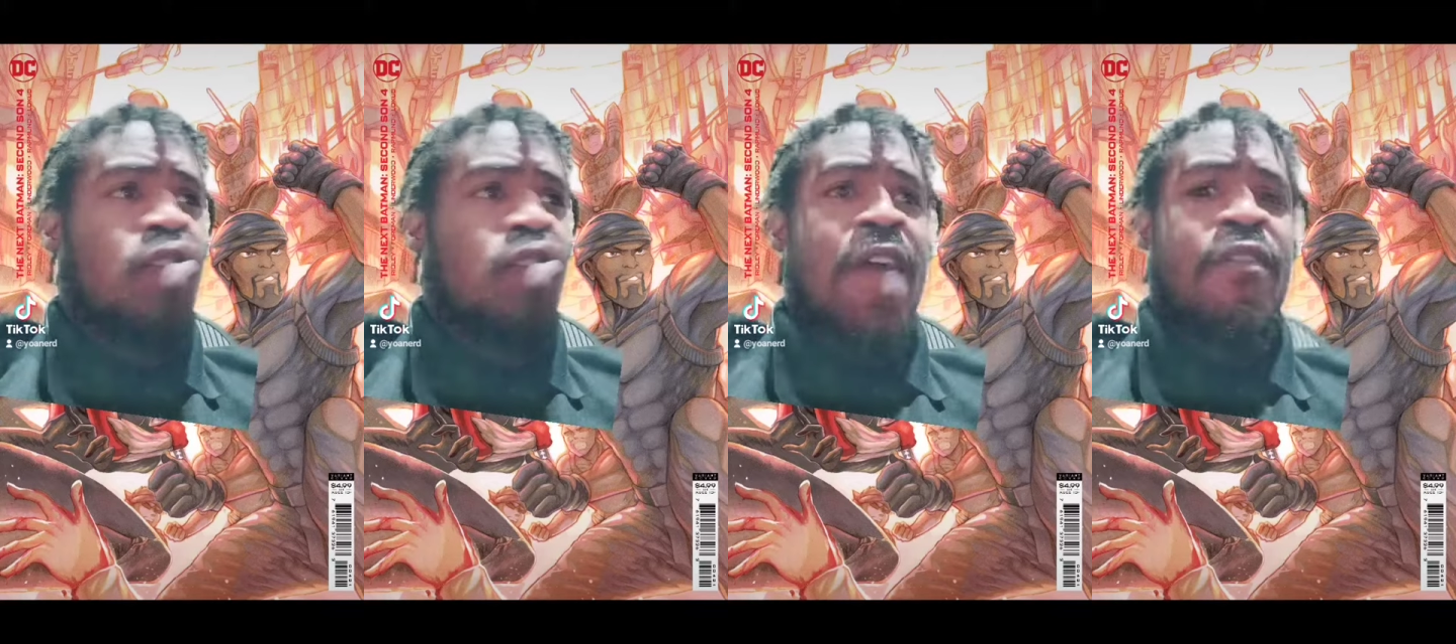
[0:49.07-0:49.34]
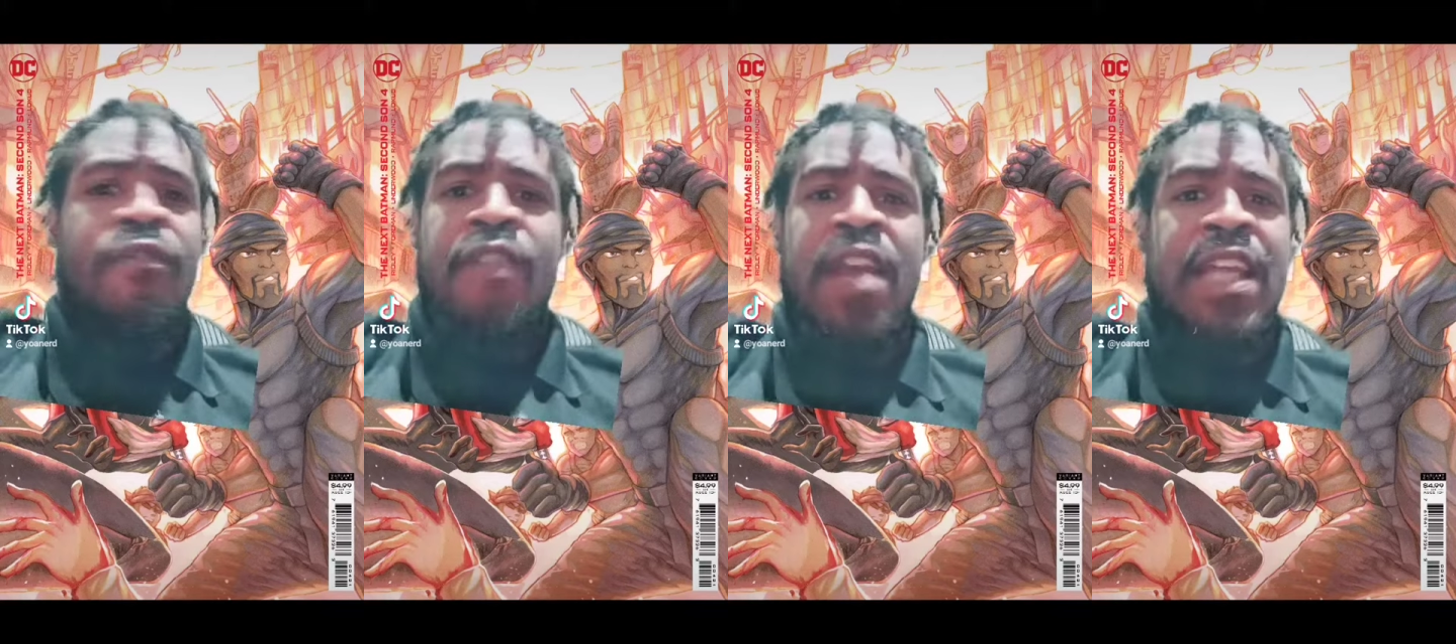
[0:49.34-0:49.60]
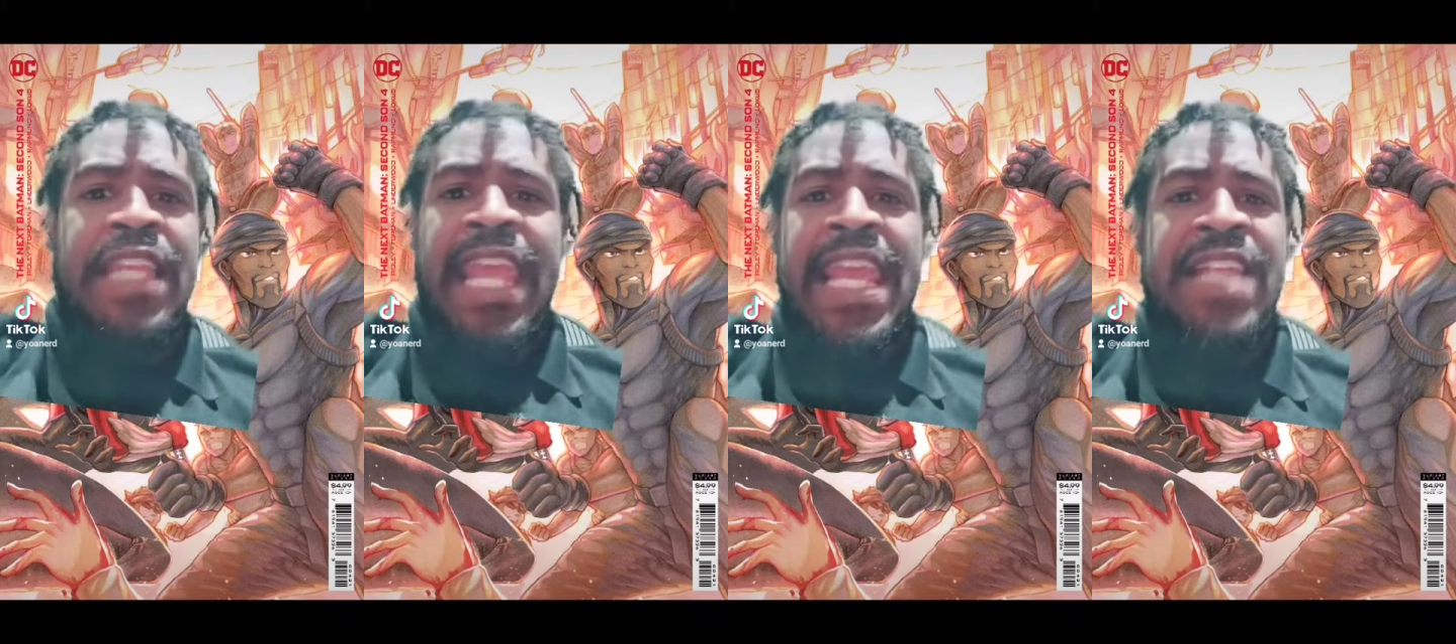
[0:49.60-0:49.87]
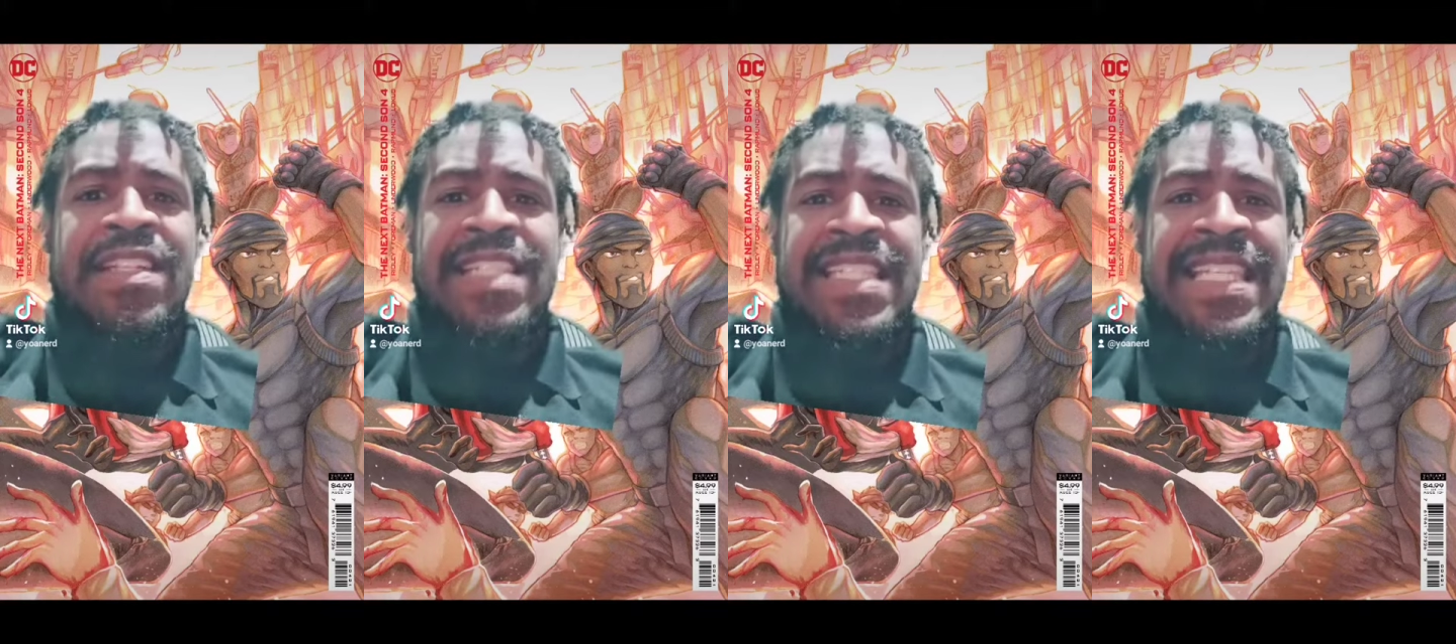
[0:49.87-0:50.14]
driving around at the
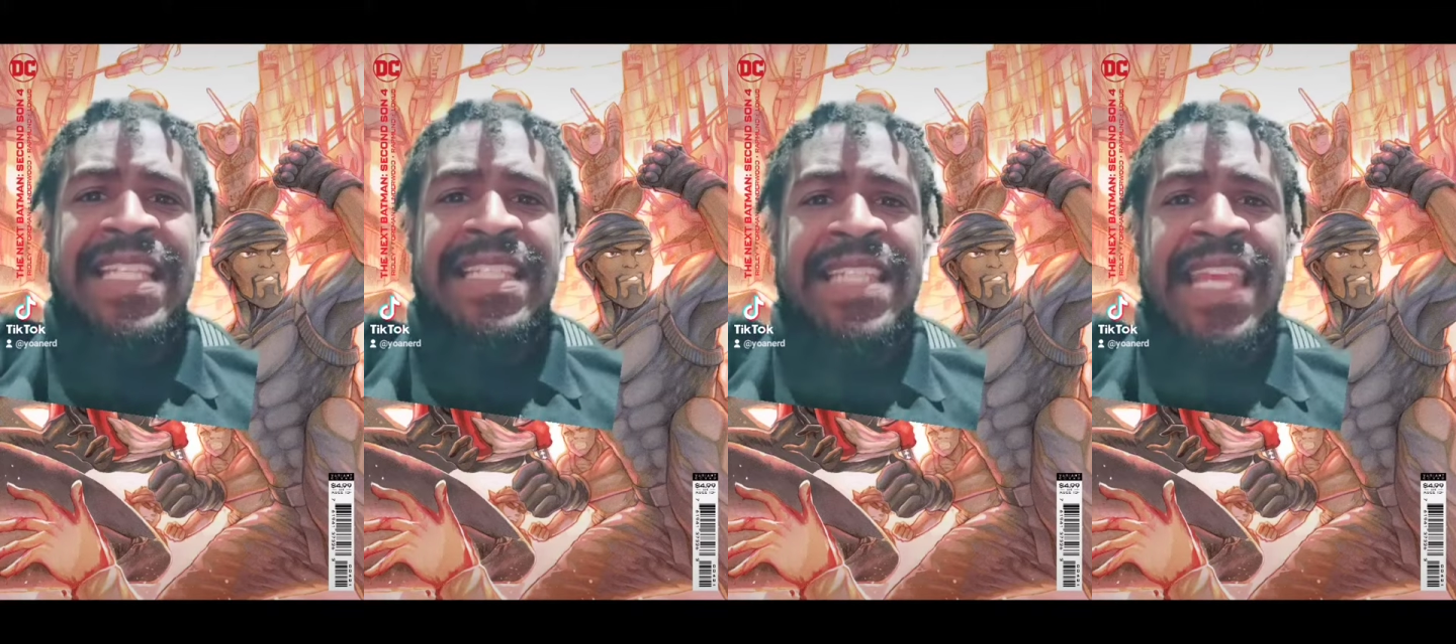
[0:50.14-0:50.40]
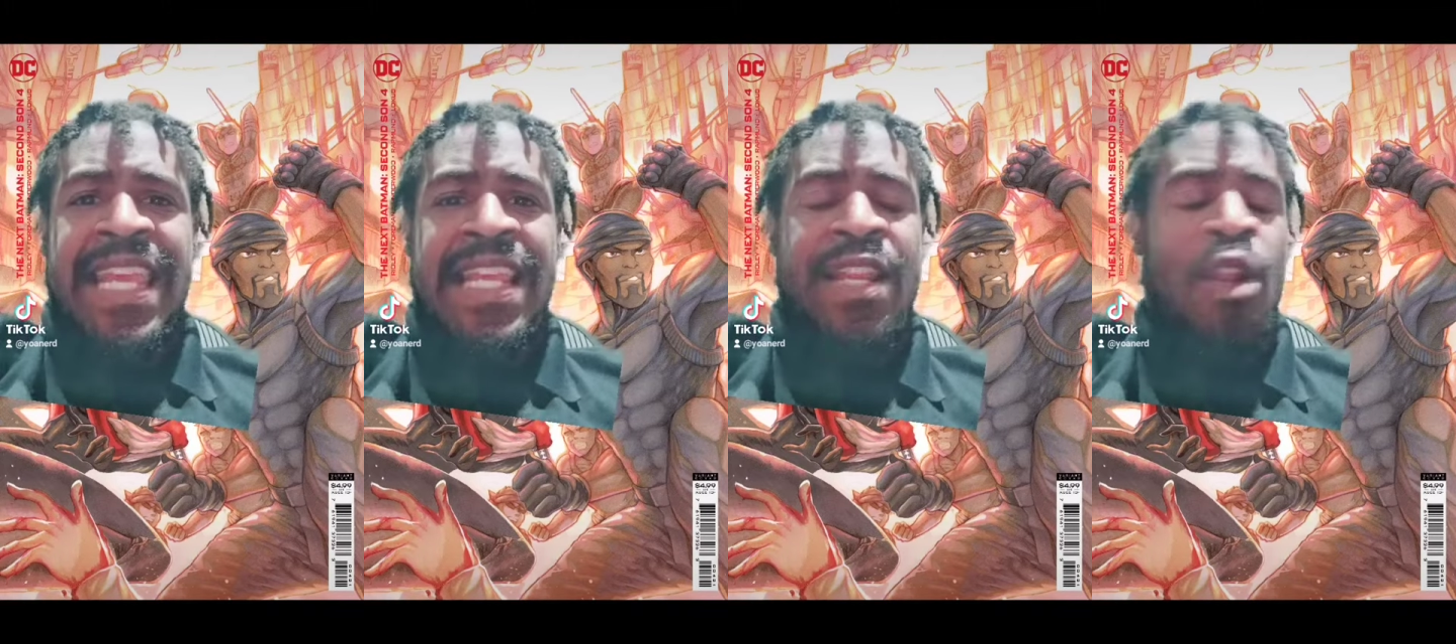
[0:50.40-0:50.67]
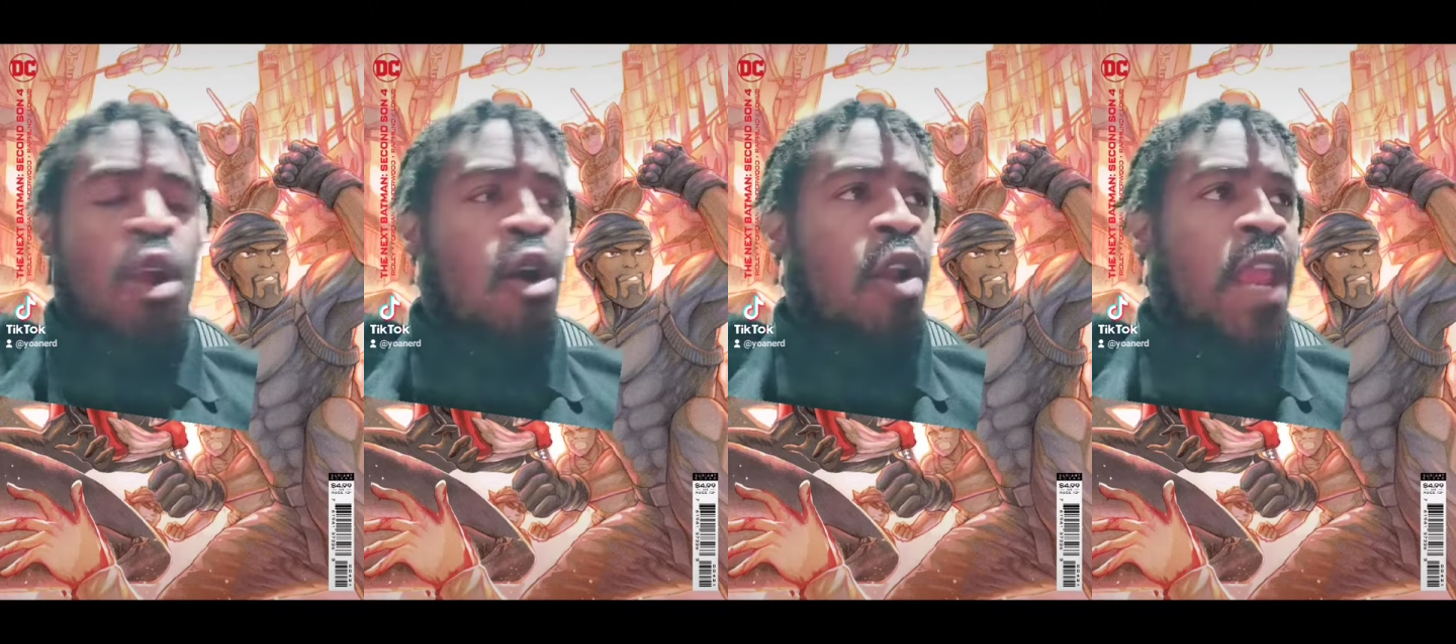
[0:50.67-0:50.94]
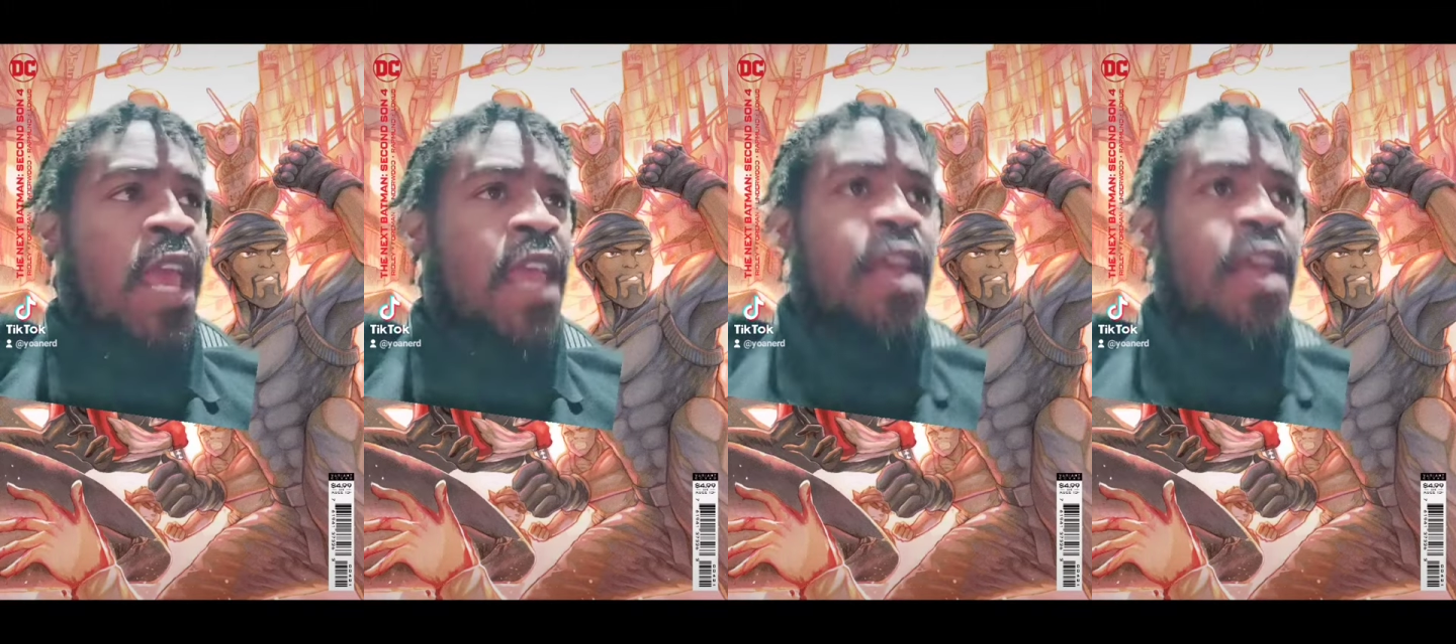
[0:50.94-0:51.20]
age of 16 and
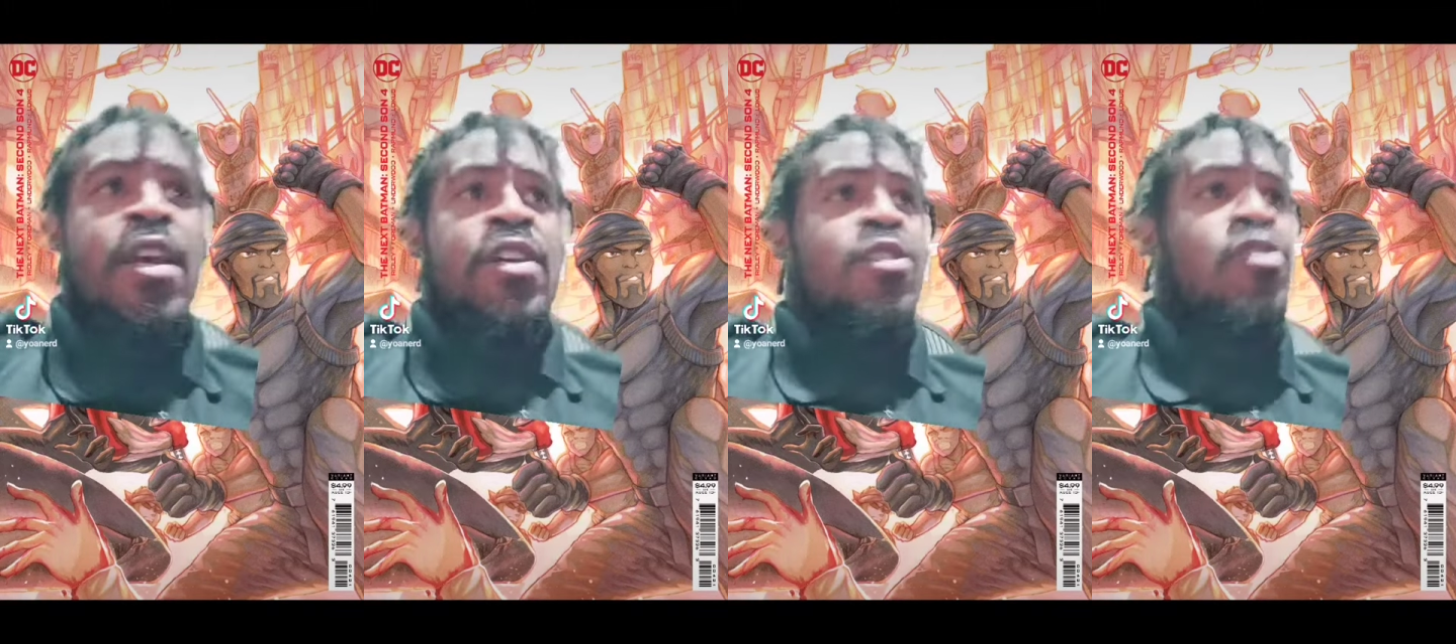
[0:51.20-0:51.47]
all that.